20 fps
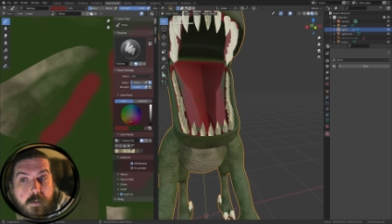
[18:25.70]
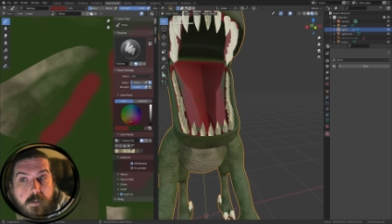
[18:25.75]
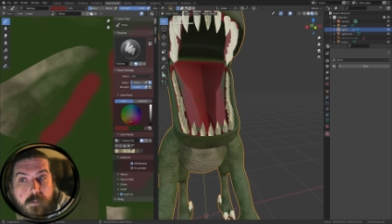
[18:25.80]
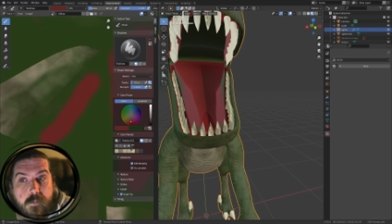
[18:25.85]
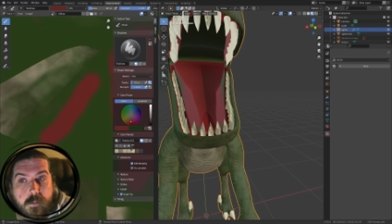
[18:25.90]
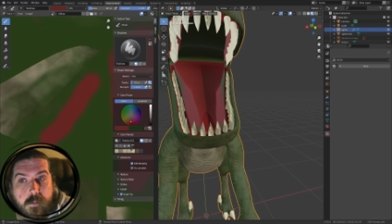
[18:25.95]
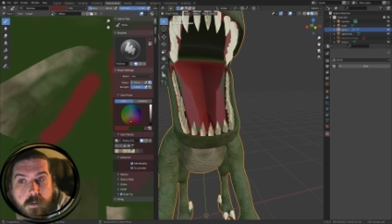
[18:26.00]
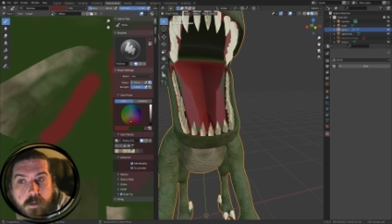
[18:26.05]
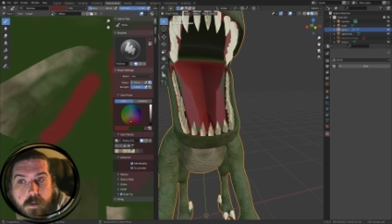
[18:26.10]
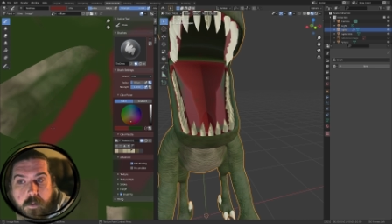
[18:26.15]

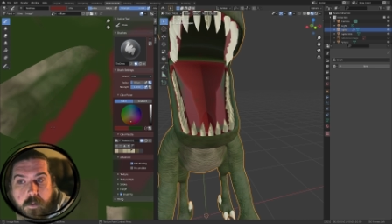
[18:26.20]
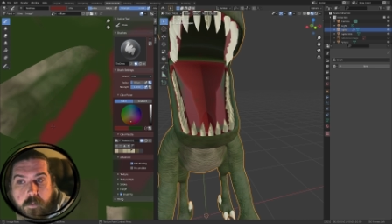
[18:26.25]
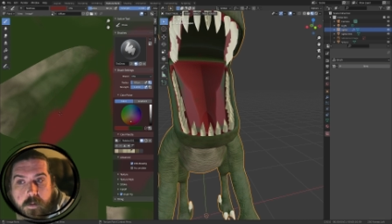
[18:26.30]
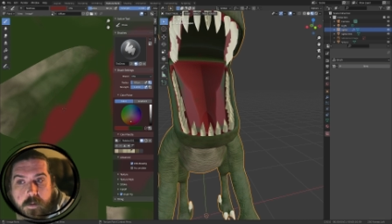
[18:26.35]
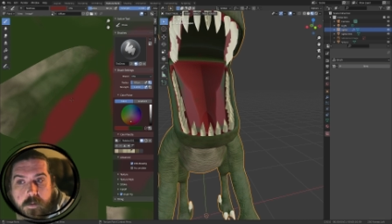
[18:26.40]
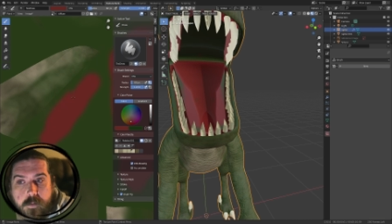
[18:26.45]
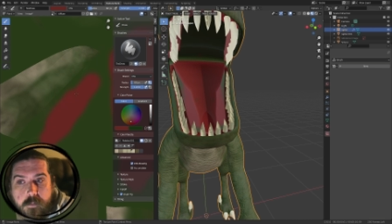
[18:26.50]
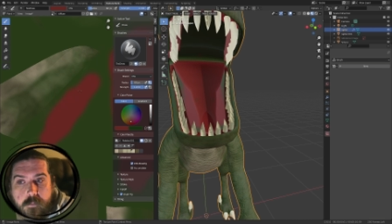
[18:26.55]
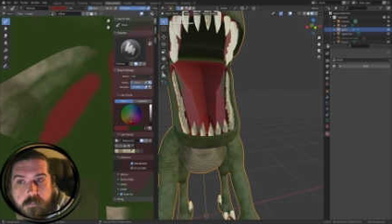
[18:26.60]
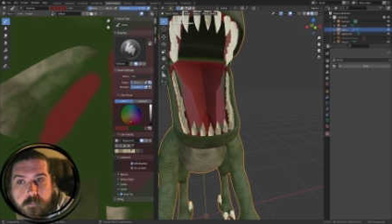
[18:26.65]
So going
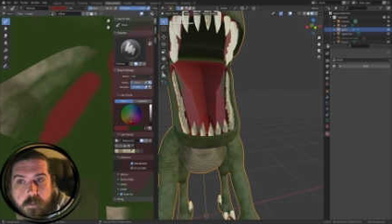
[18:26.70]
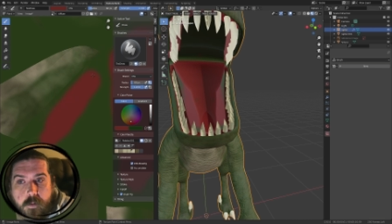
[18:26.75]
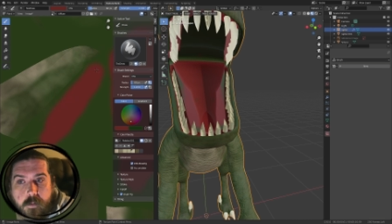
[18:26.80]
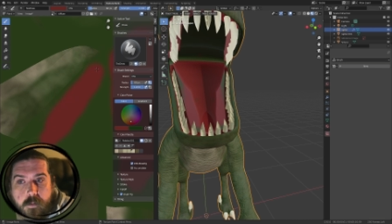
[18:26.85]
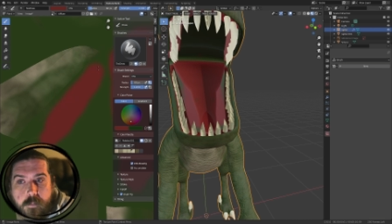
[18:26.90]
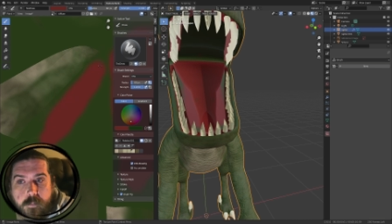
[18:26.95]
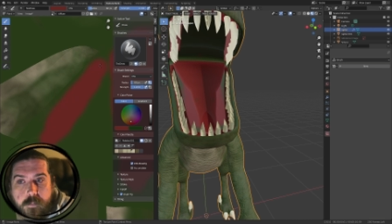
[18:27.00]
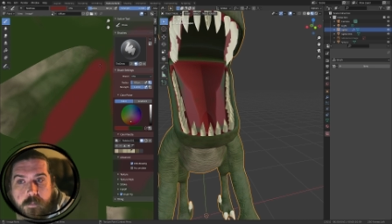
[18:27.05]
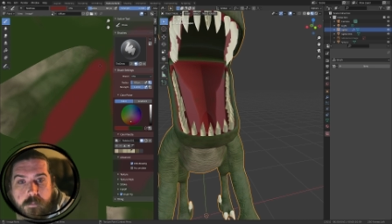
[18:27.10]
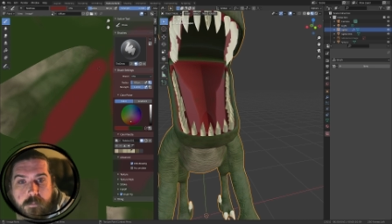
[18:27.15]
too far up
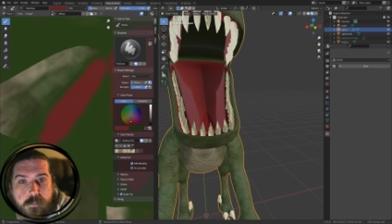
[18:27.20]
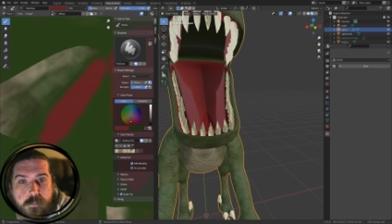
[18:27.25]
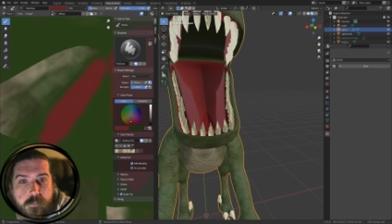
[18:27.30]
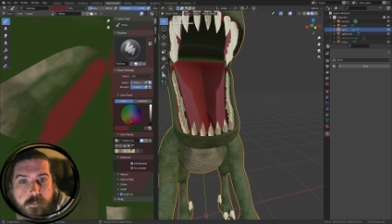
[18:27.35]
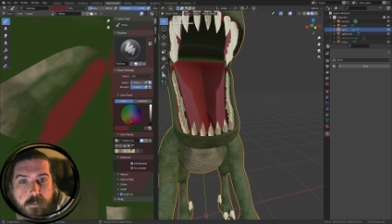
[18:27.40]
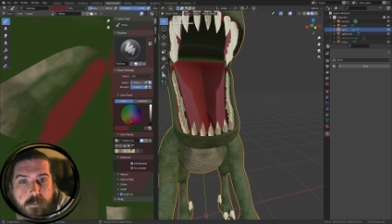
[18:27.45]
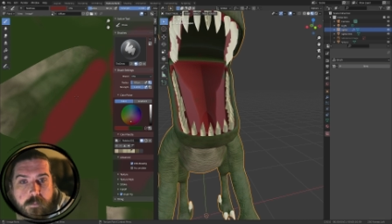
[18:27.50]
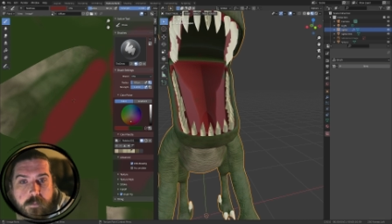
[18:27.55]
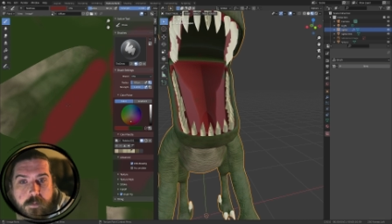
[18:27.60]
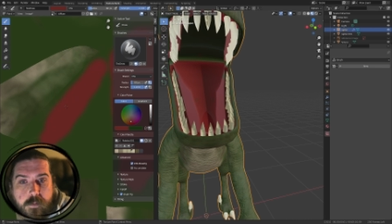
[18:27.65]
will
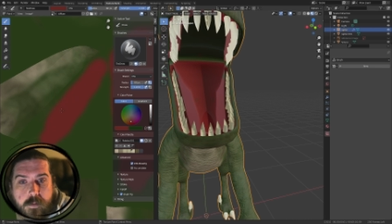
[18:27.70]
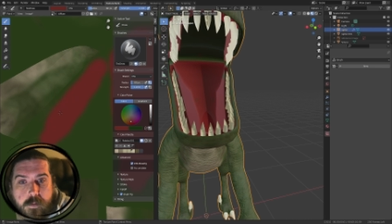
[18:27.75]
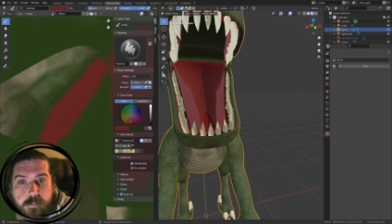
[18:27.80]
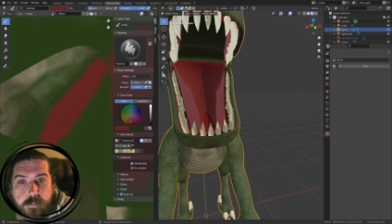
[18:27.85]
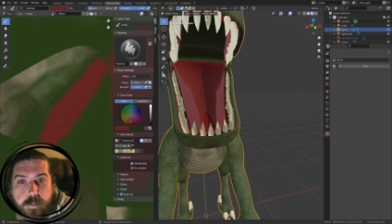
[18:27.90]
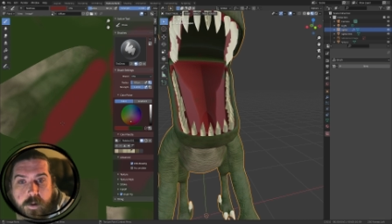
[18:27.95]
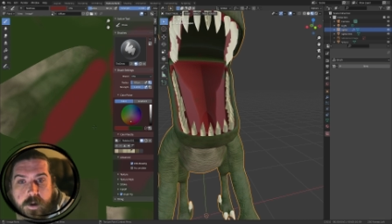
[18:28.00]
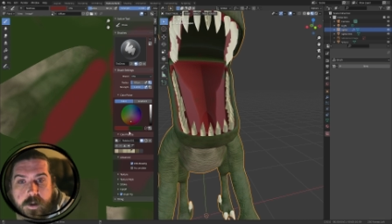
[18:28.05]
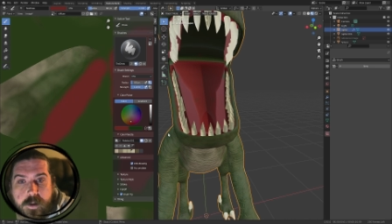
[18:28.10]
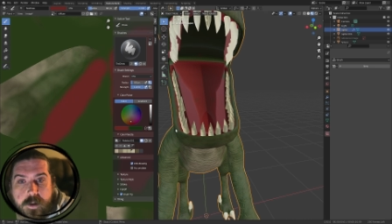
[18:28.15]
result in
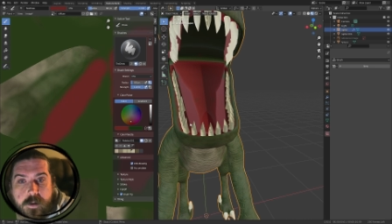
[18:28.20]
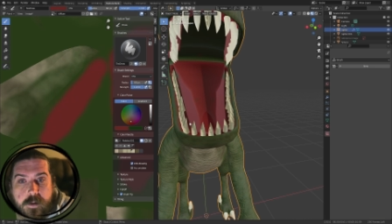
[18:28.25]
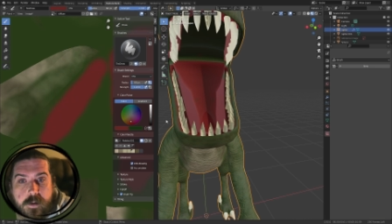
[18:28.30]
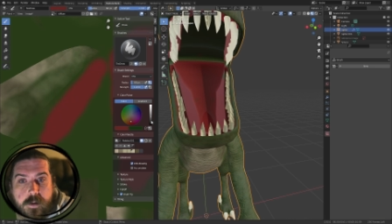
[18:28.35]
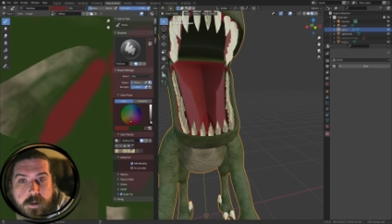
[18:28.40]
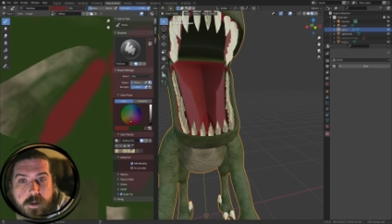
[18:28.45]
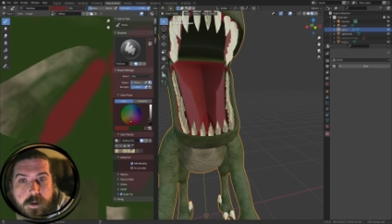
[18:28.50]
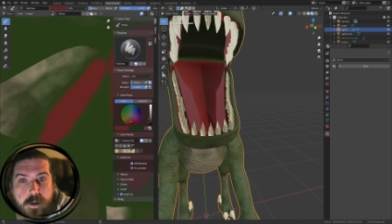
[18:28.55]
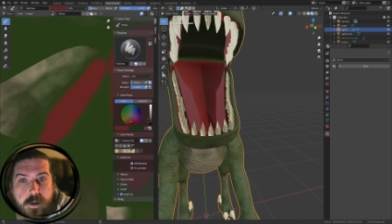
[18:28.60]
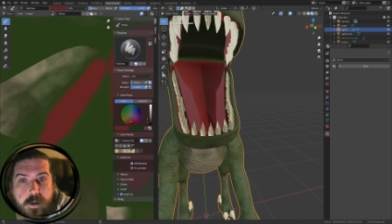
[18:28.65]
painting
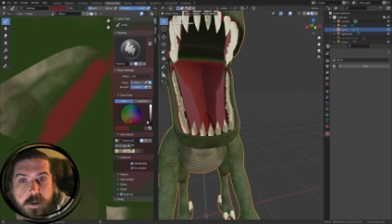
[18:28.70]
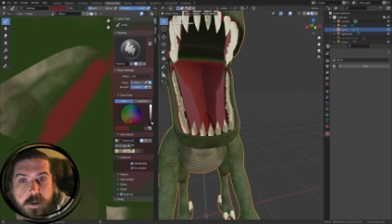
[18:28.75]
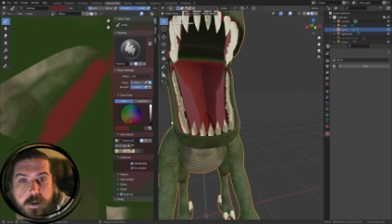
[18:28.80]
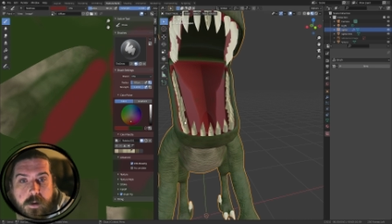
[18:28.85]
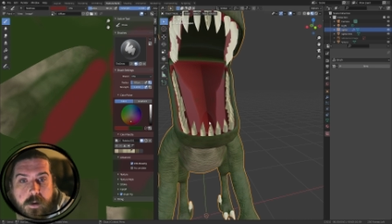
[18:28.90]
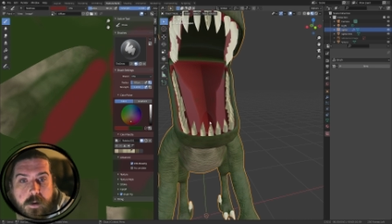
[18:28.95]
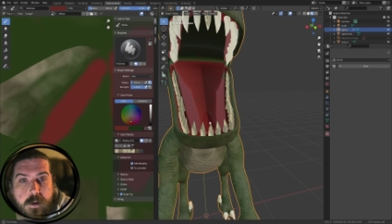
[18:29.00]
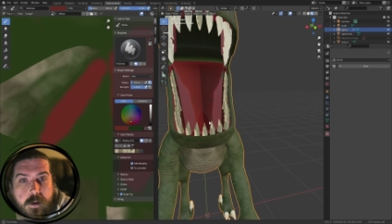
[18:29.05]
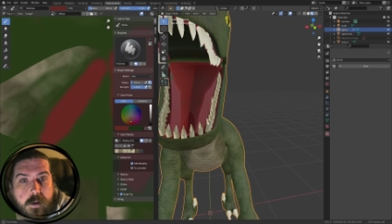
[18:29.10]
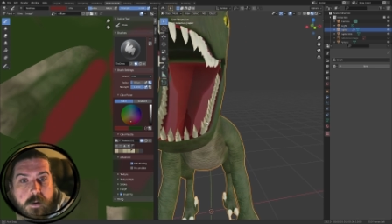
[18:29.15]
the
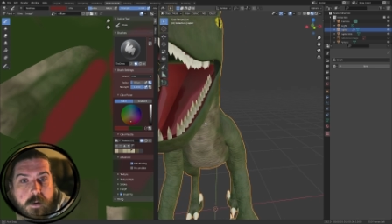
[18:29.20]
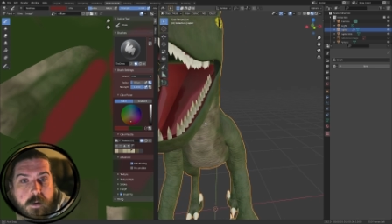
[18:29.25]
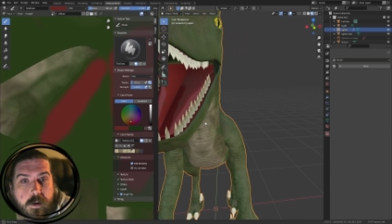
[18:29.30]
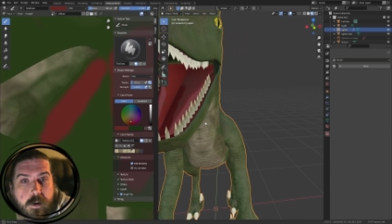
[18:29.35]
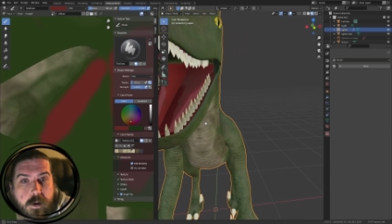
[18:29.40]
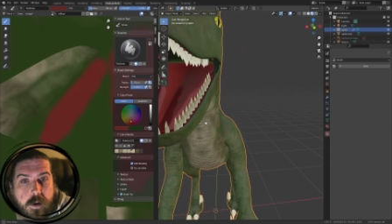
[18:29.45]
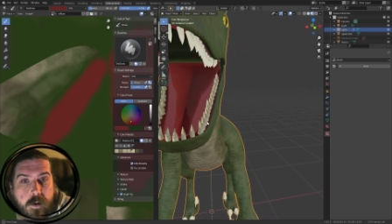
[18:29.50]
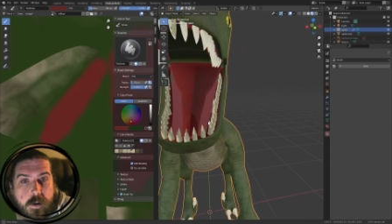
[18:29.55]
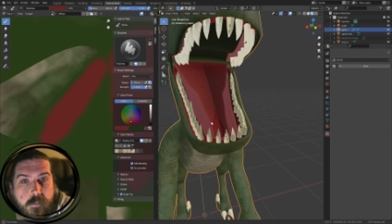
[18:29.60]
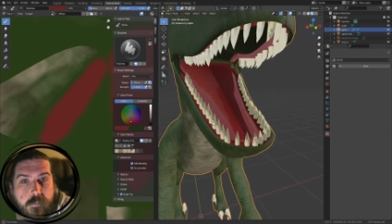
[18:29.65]

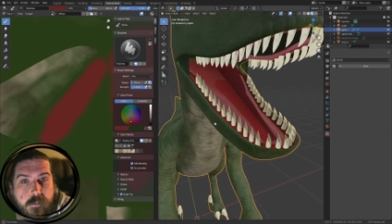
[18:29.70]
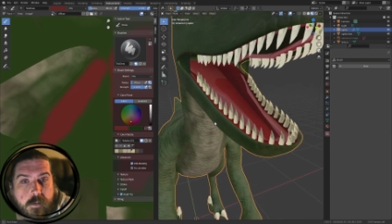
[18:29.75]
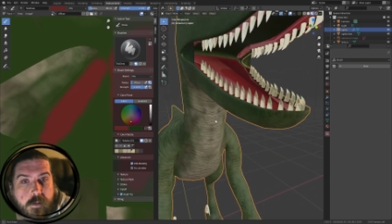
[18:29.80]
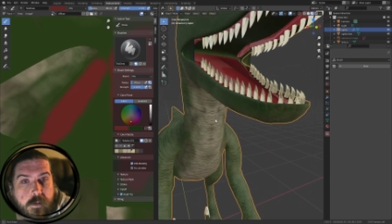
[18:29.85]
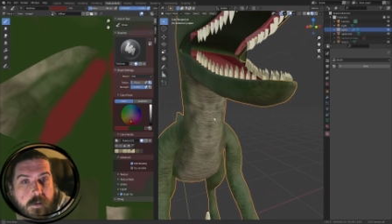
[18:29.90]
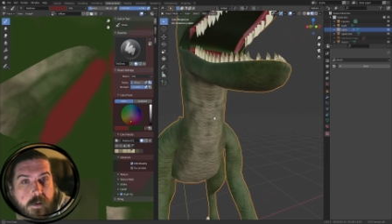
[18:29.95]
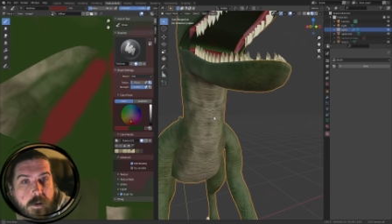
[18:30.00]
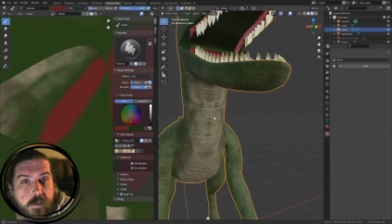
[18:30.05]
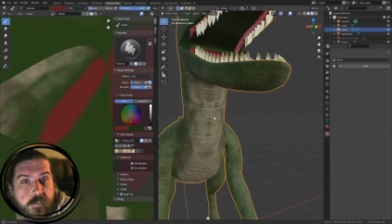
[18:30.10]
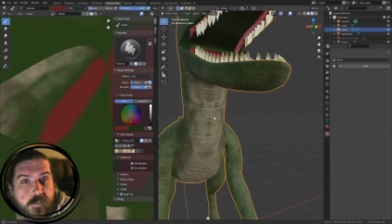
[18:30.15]
outside of the
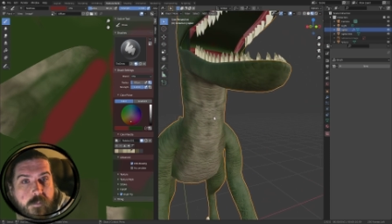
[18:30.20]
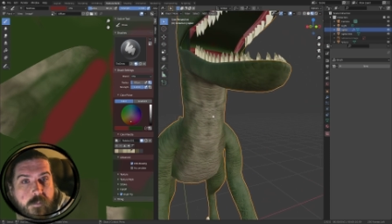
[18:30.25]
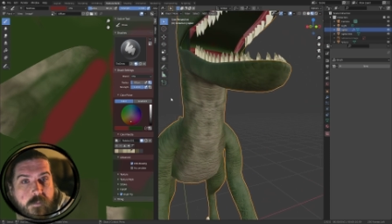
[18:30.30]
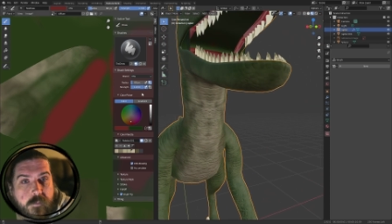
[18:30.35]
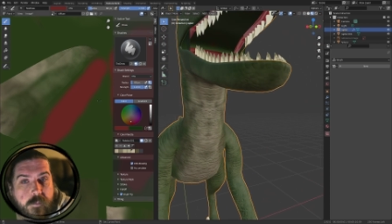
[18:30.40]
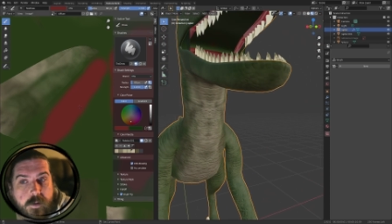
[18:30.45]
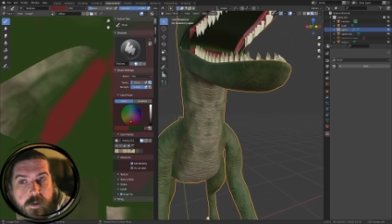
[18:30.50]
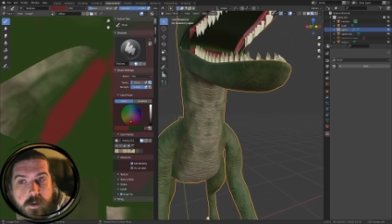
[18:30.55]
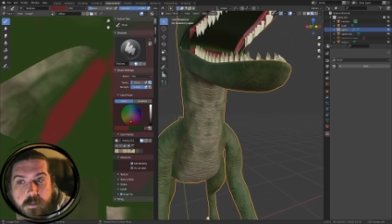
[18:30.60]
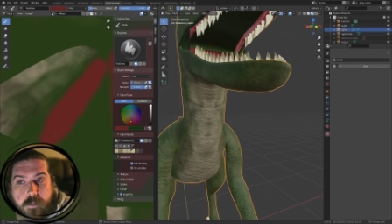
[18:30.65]
lips, which we
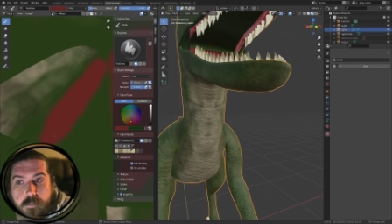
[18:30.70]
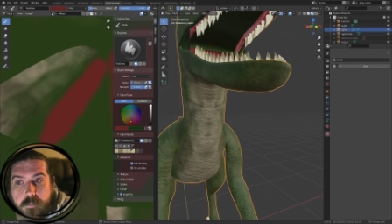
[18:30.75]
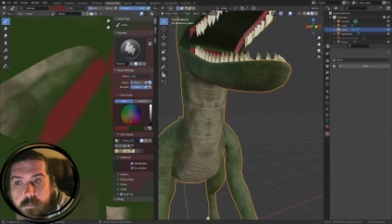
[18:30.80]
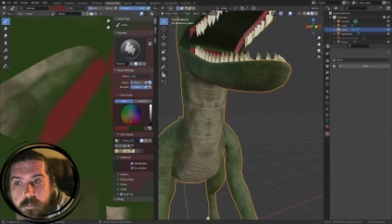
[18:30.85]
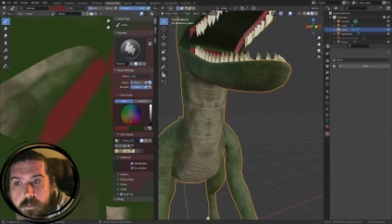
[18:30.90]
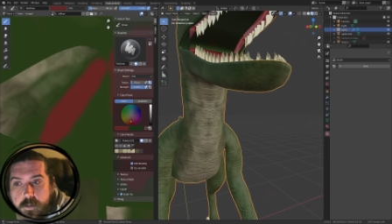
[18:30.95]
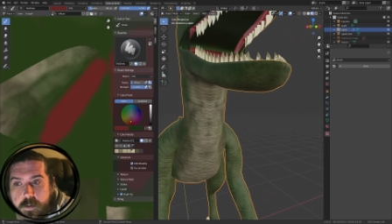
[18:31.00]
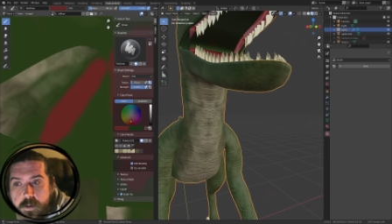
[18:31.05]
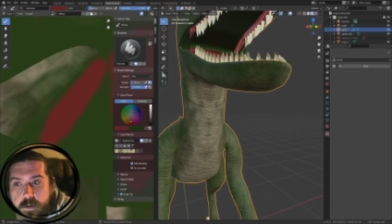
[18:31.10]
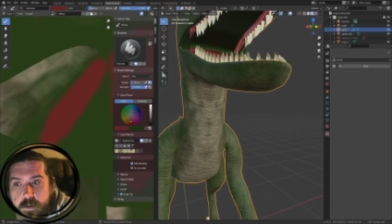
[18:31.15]
don't
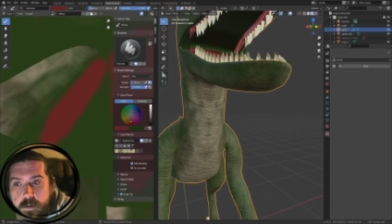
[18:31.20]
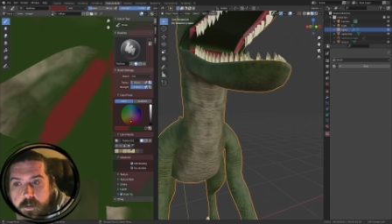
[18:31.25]
want.